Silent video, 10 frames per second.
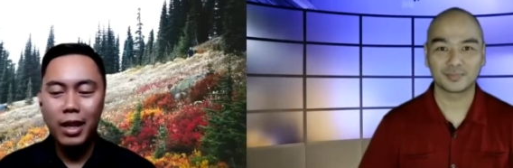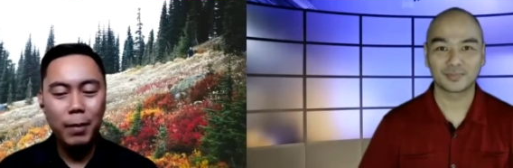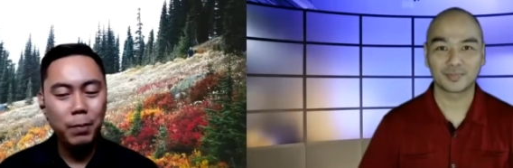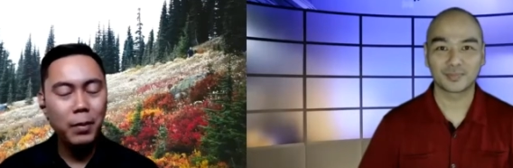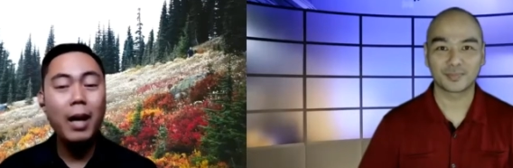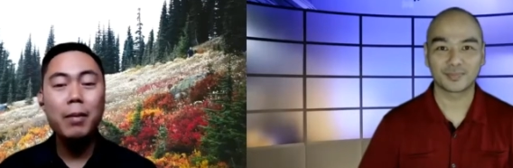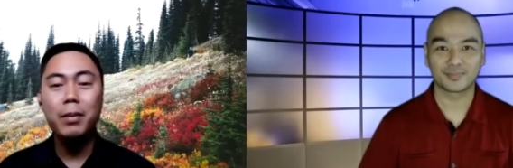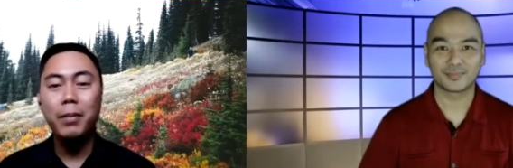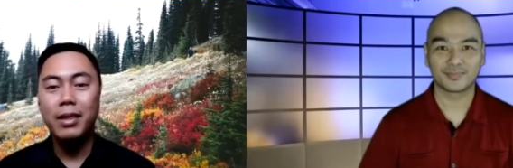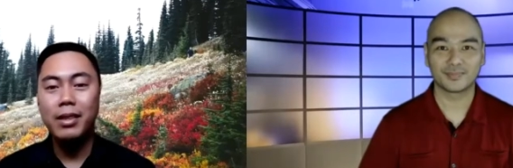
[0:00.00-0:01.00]
Speaker 1: um,
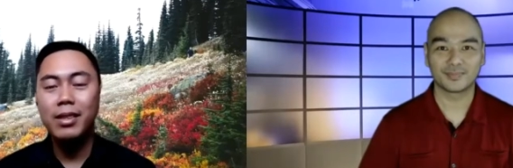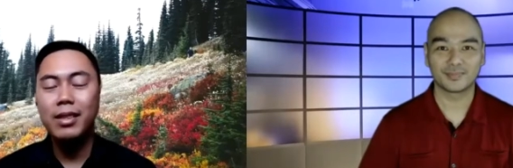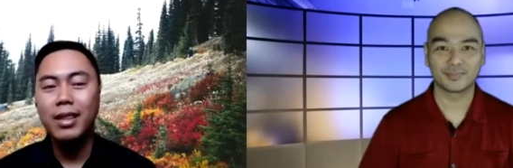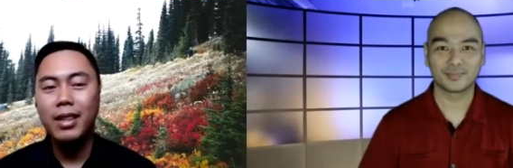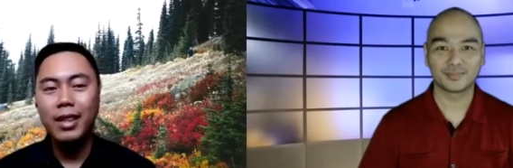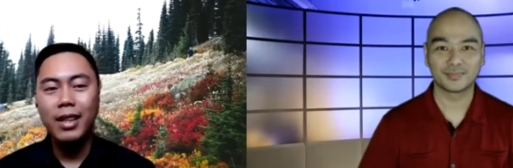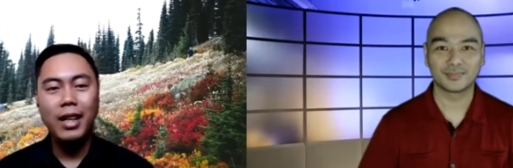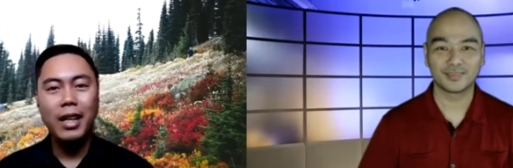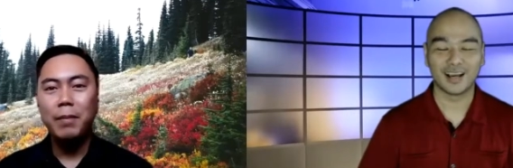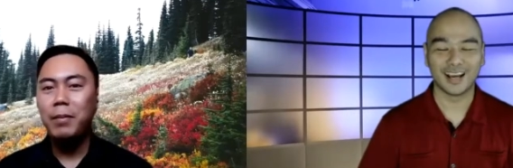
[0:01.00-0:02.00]
compliments.
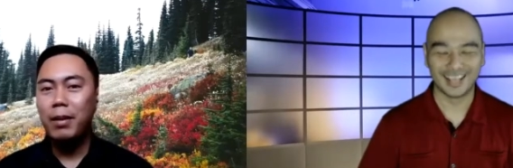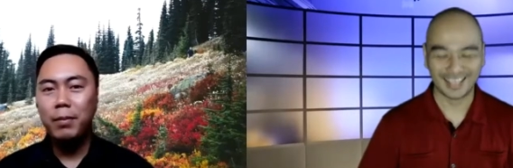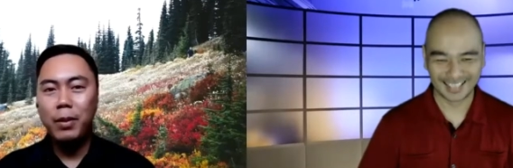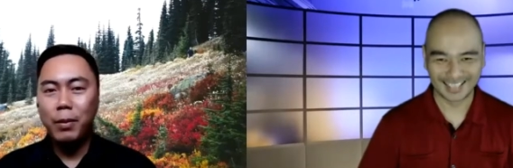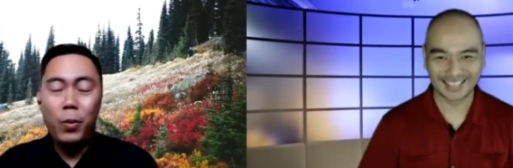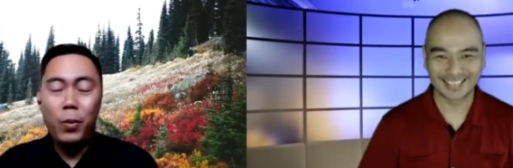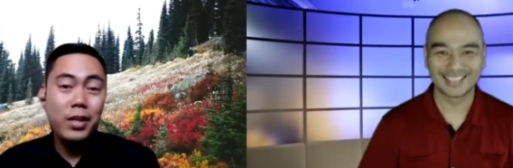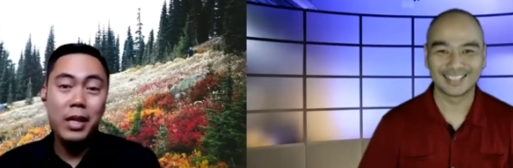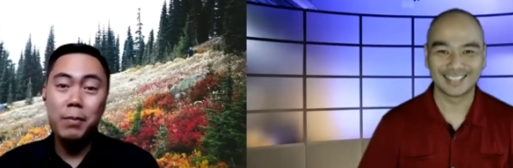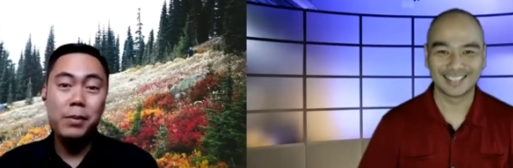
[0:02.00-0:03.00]
Uh, I'm, I'm, of
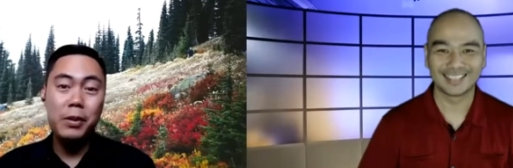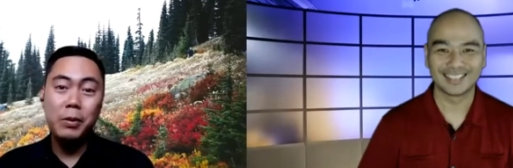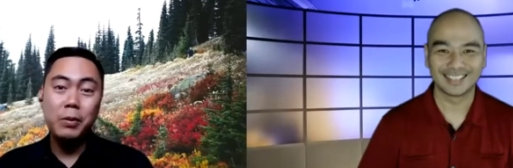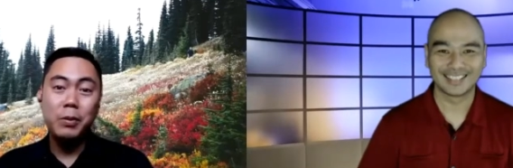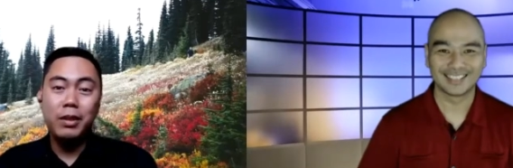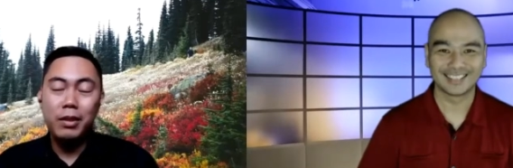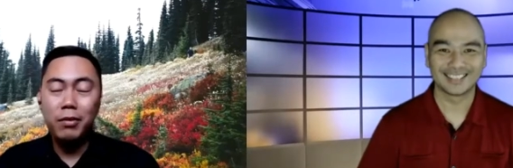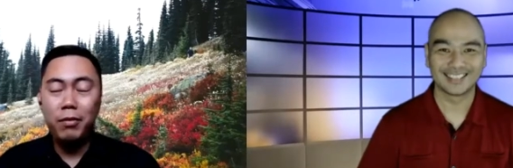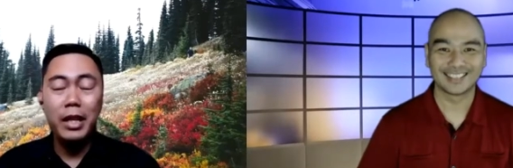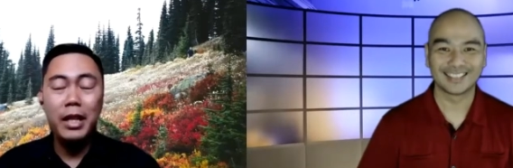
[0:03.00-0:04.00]
course, I'm still
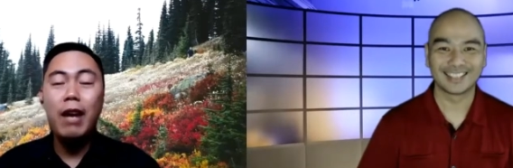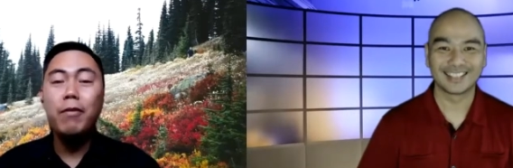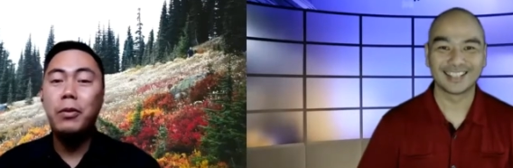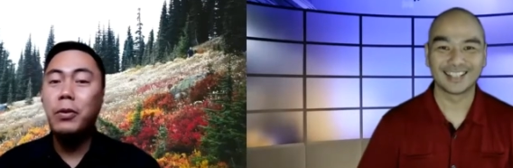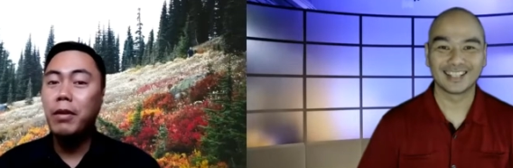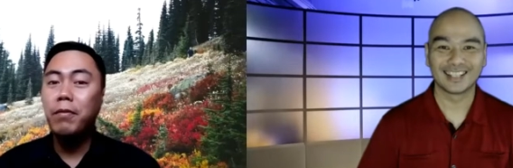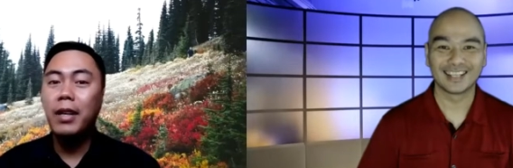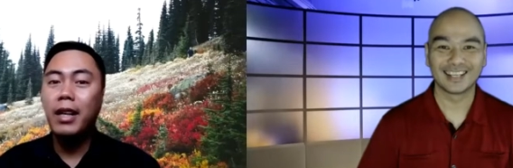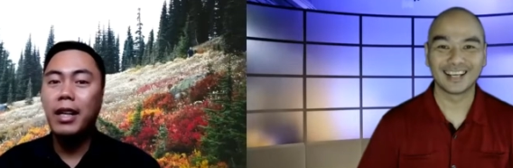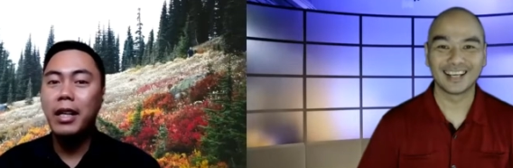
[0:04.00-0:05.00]
very doubtful if
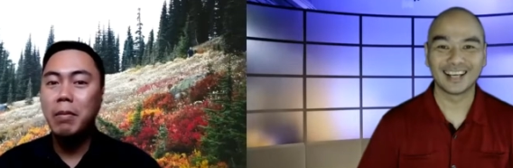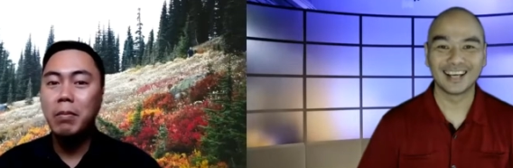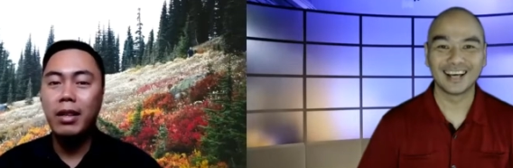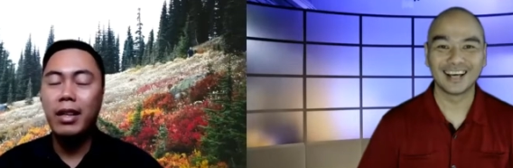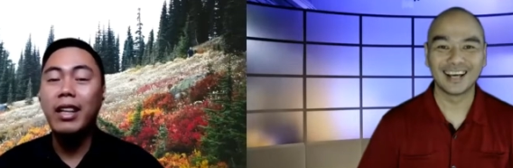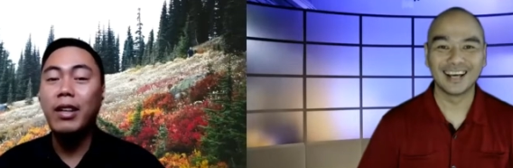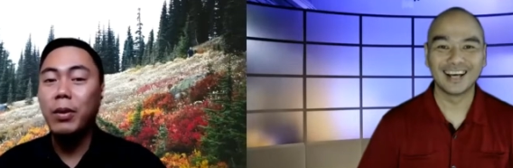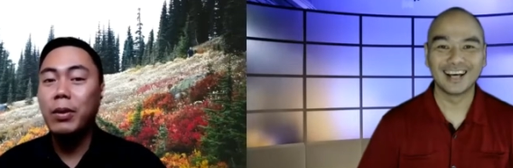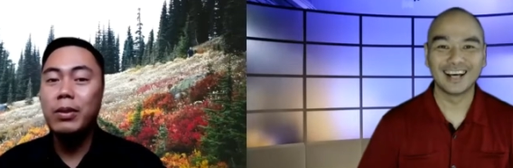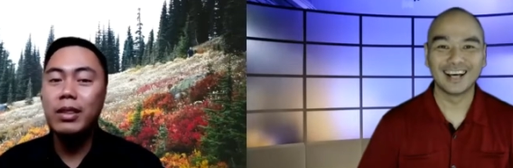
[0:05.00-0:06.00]
I am a
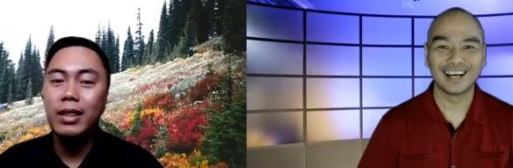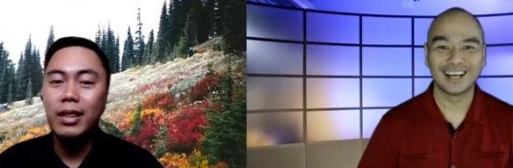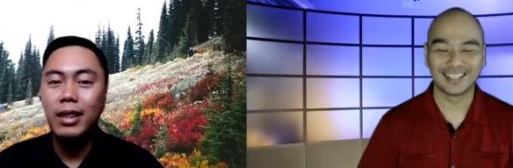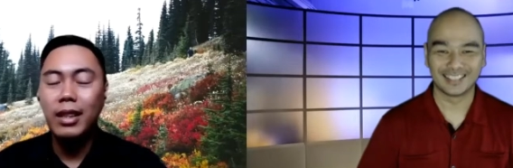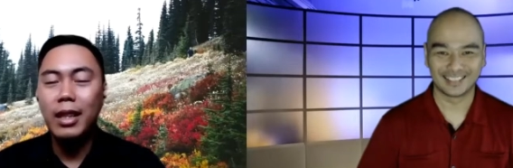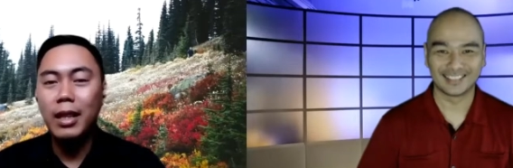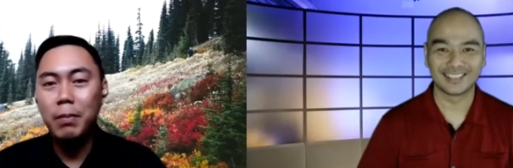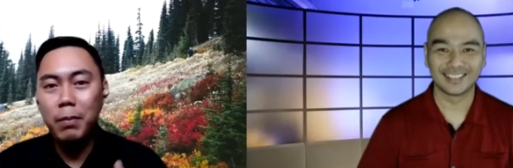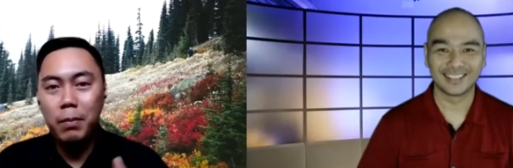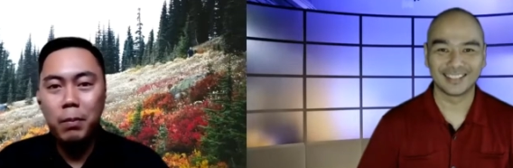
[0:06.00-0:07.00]
hero,
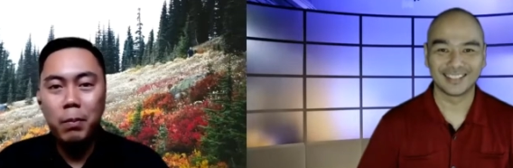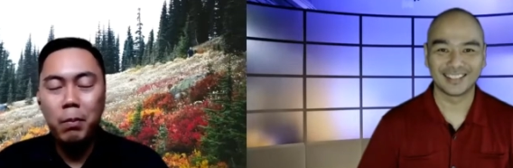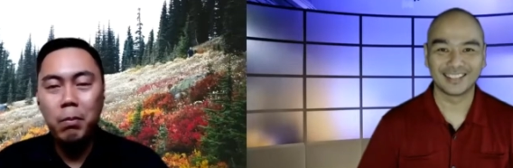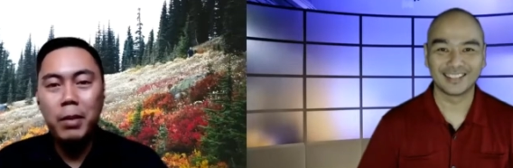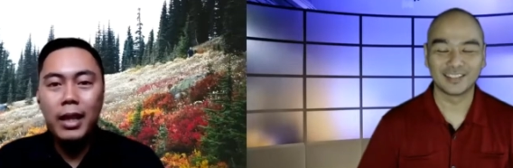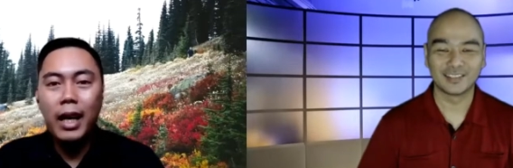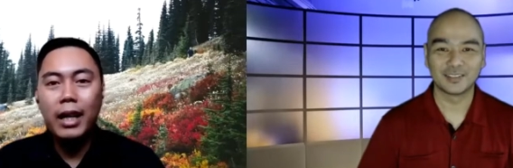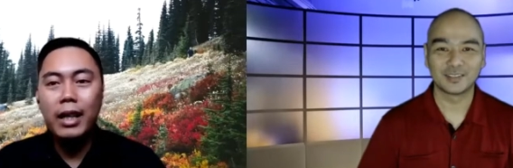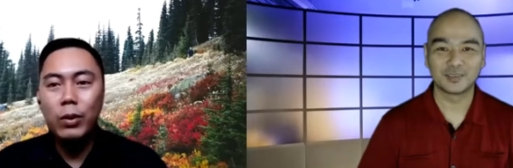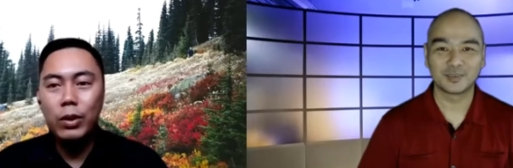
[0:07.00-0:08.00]
um, but
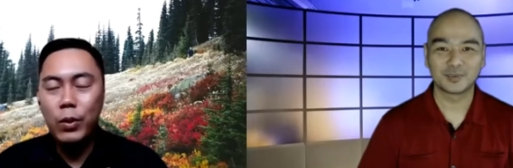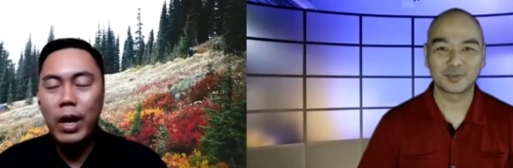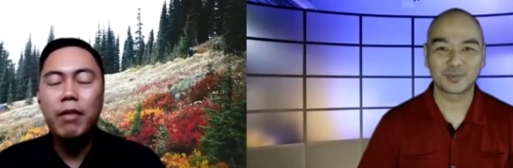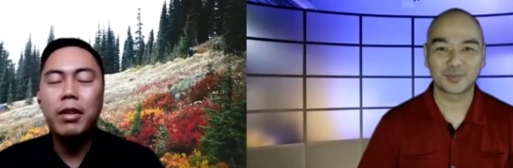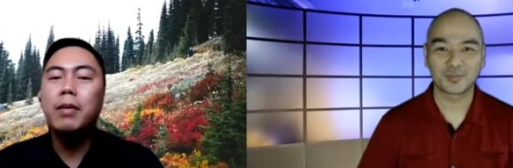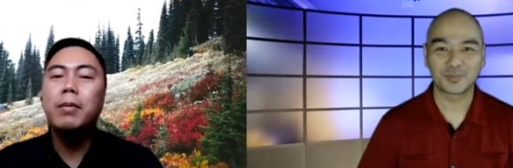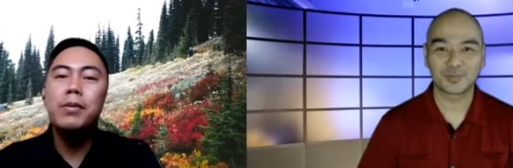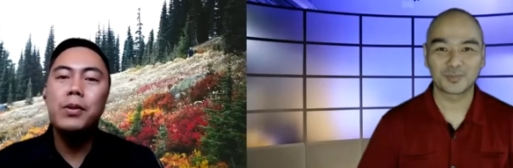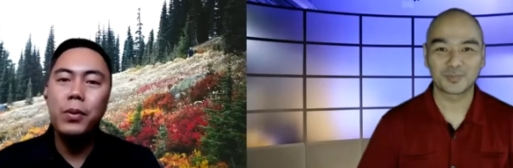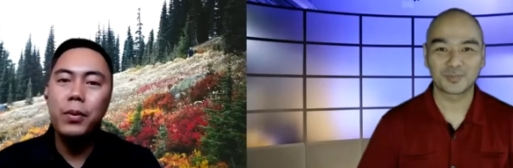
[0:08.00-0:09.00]
I do have a couple
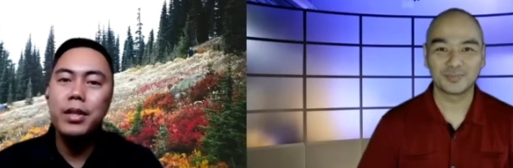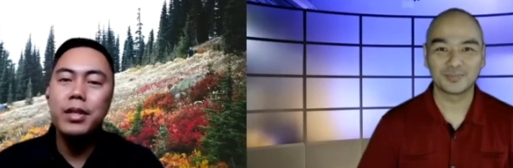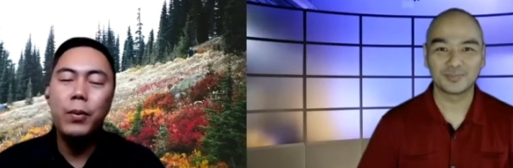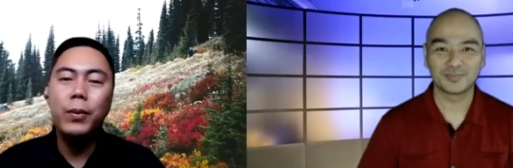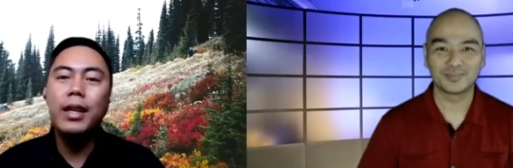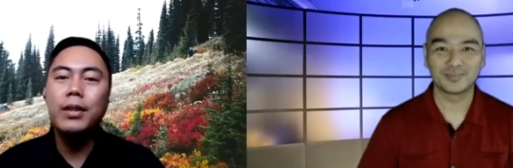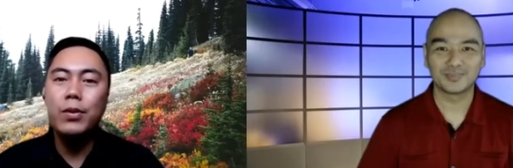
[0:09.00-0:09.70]
of stories I would like